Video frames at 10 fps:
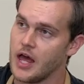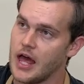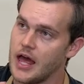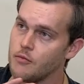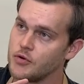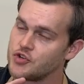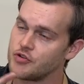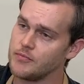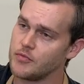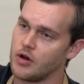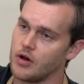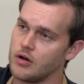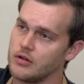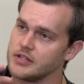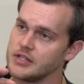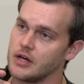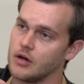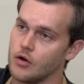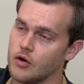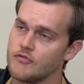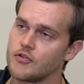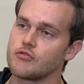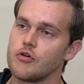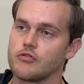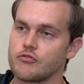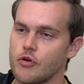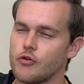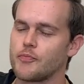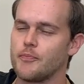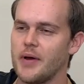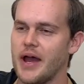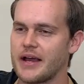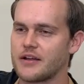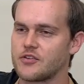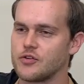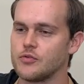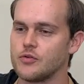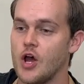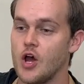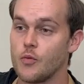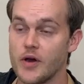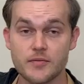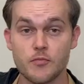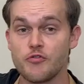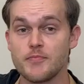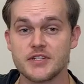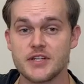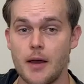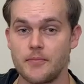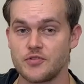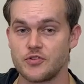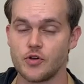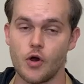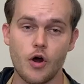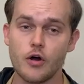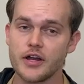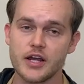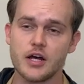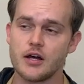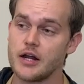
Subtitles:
and we trimmed all the overgrown growth back to where the movement stops. So all the